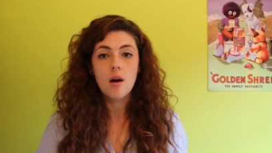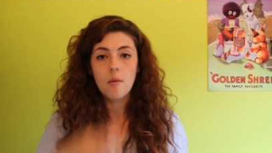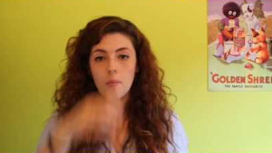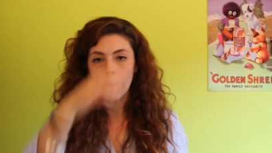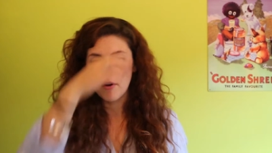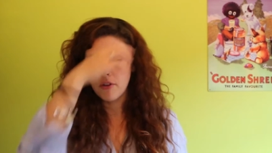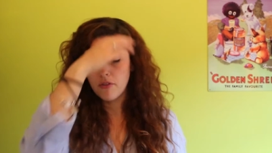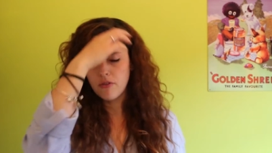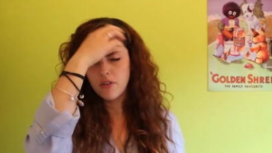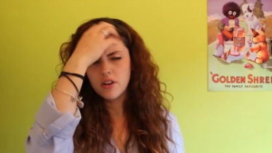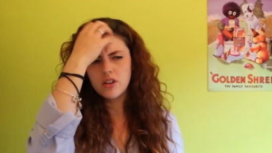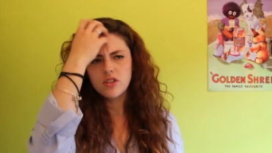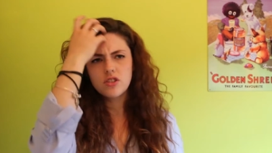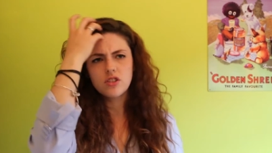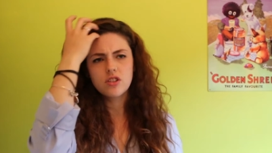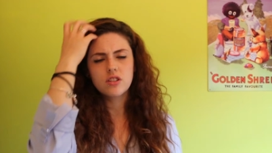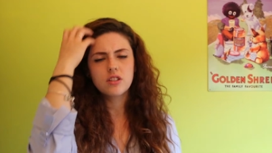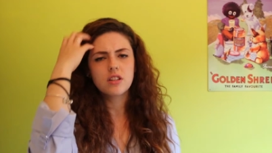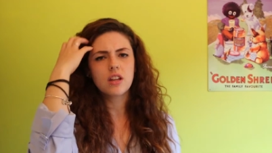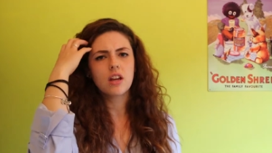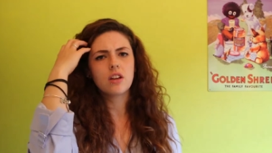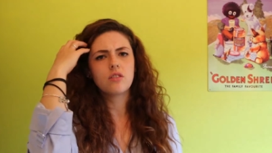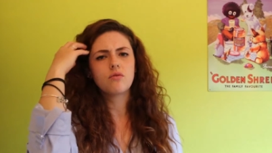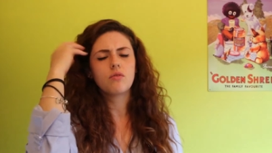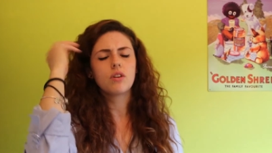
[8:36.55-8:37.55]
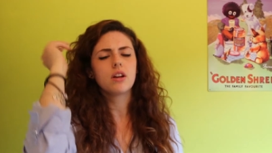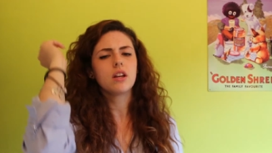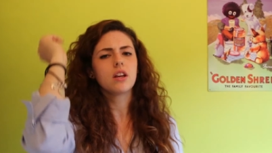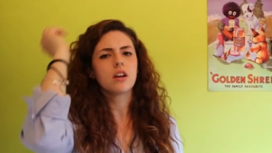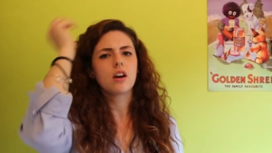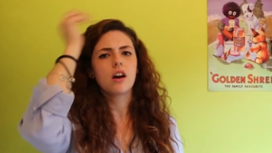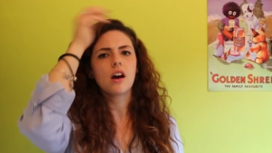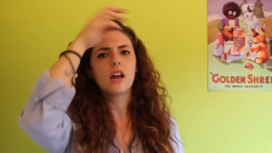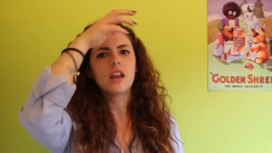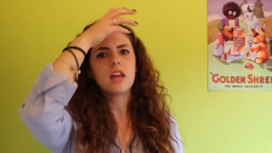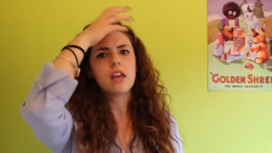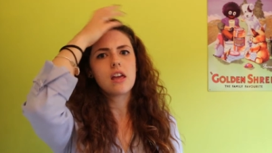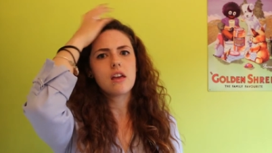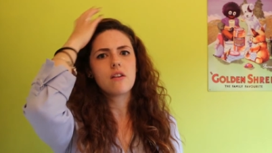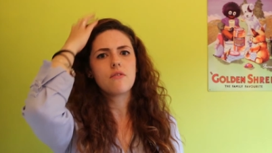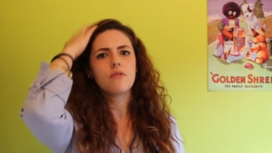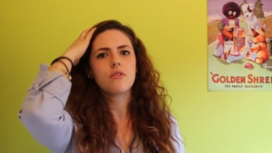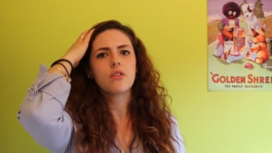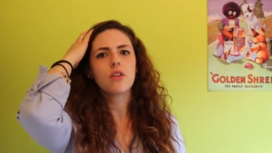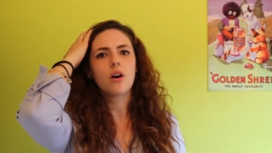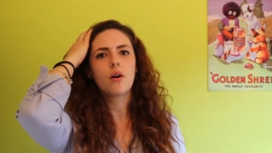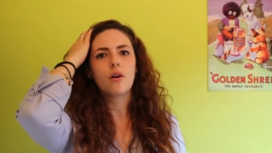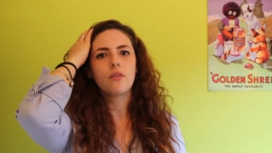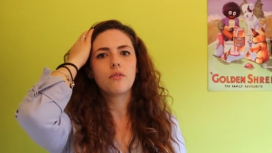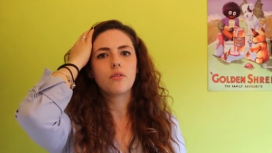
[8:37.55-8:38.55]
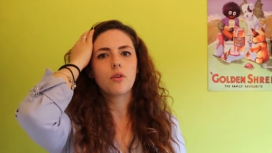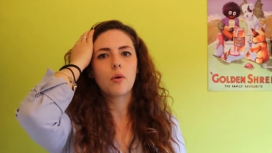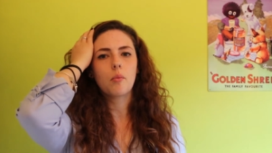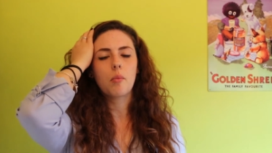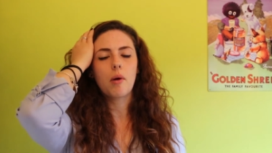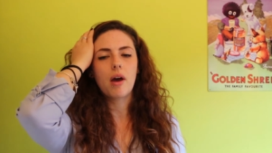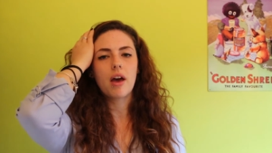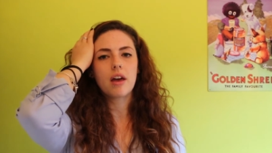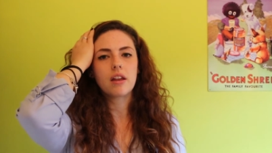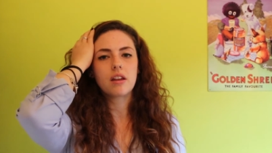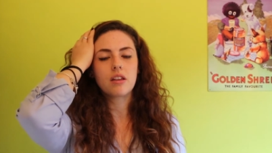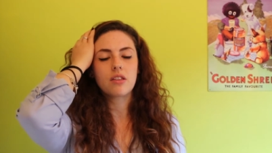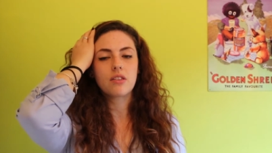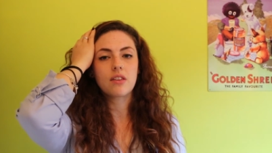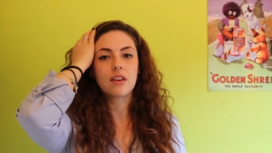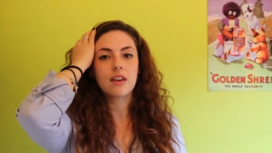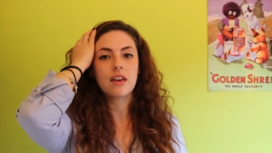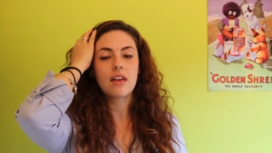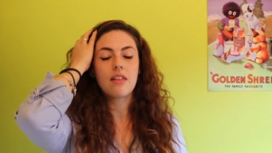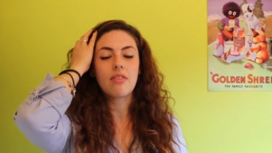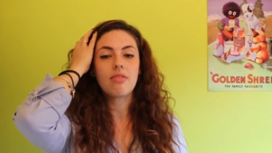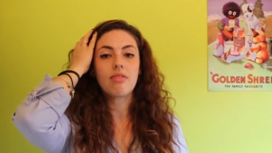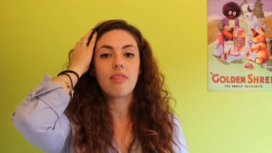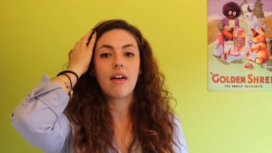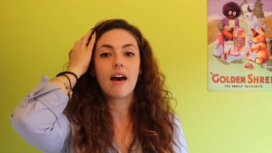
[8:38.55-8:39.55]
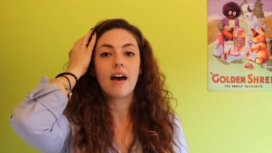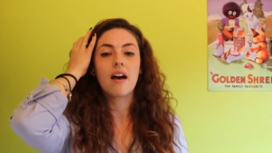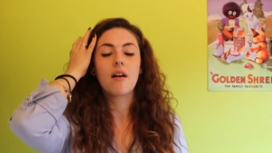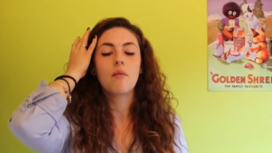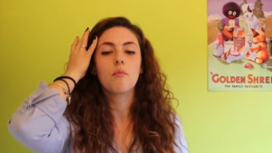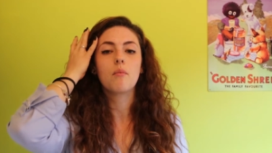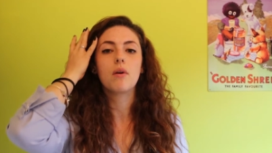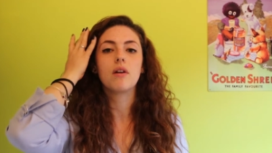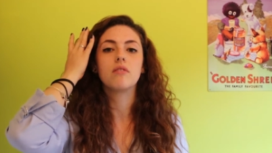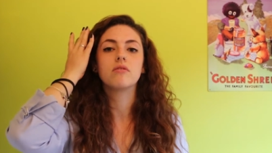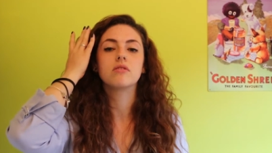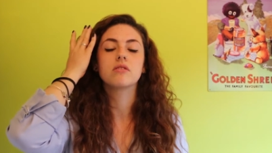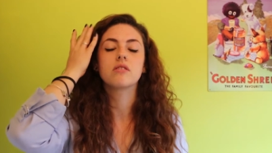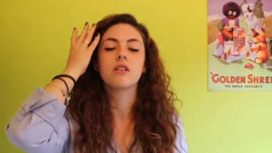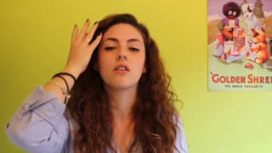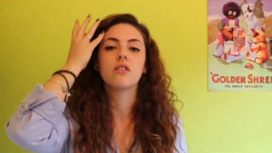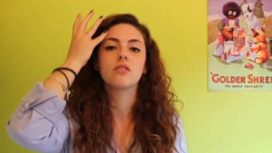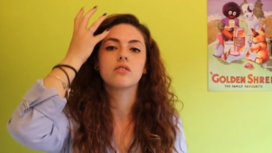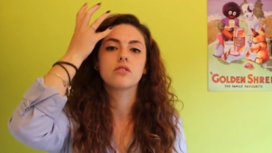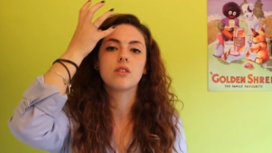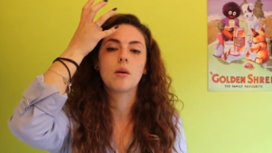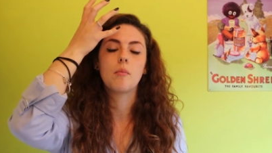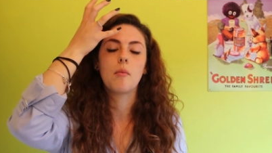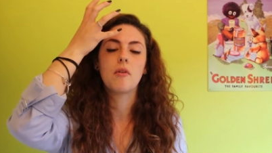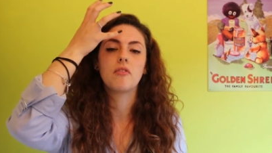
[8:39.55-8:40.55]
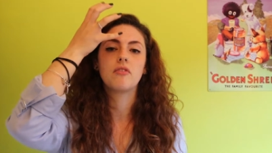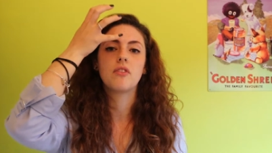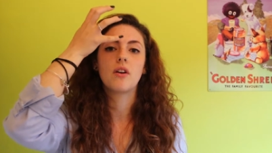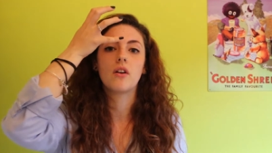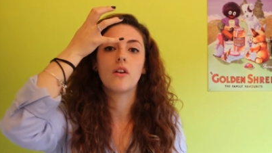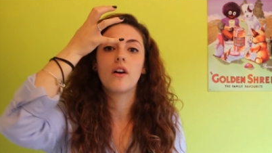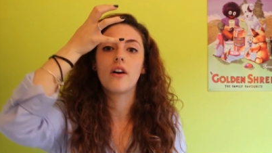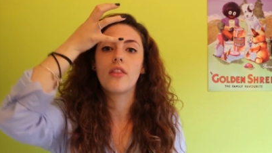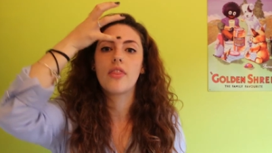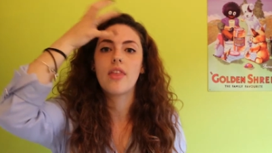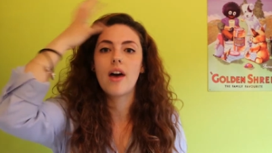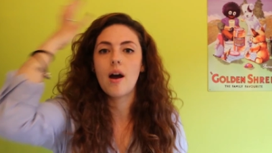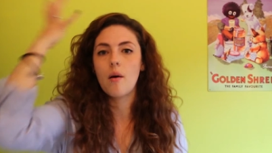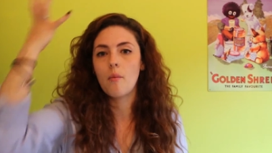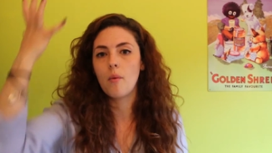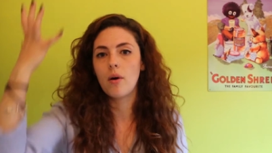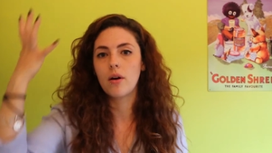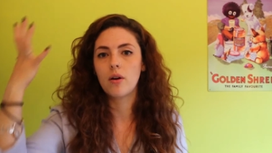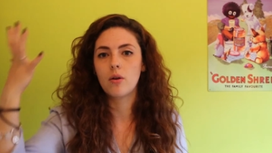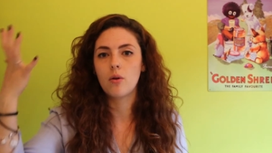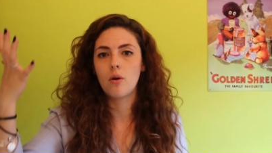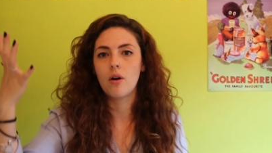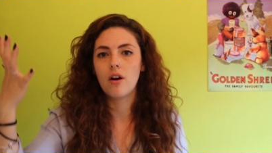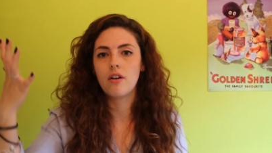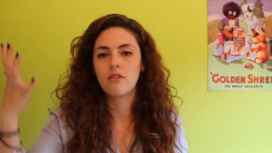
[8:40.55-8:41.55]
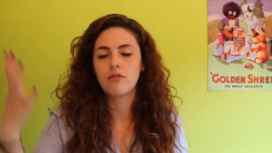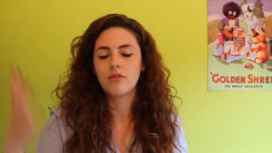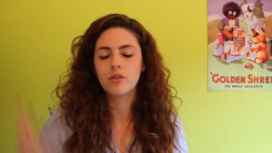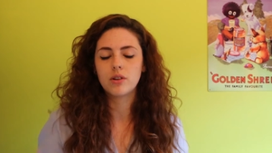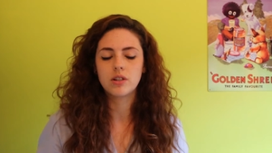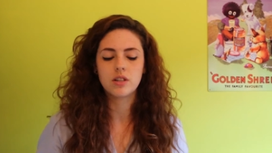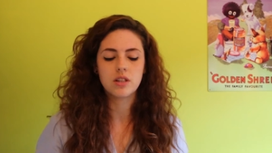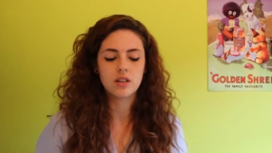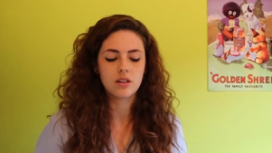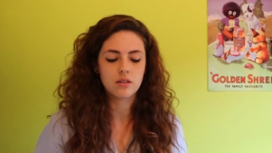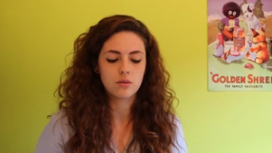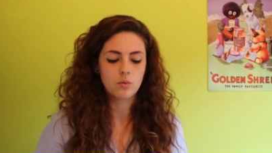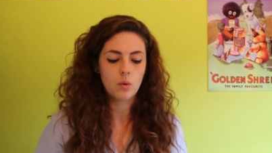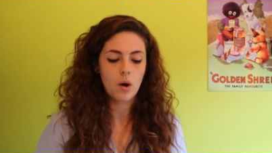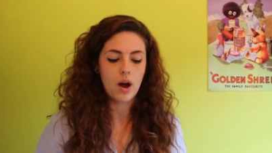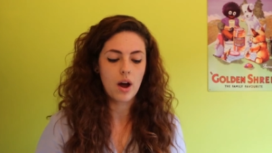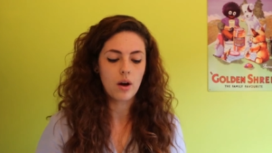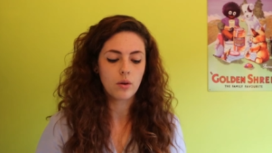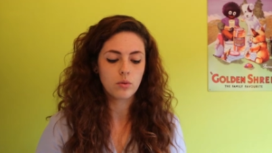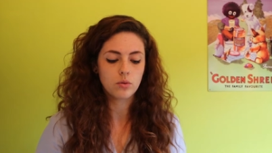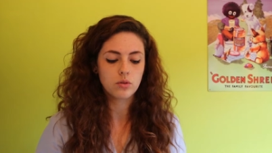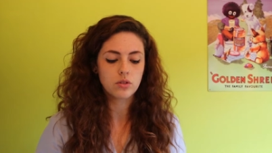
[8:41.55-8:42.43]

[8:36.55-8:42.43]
My fringe has stayed really curly even though I've not put anything in that, whereas last time I felt like that went quite frizzy as well.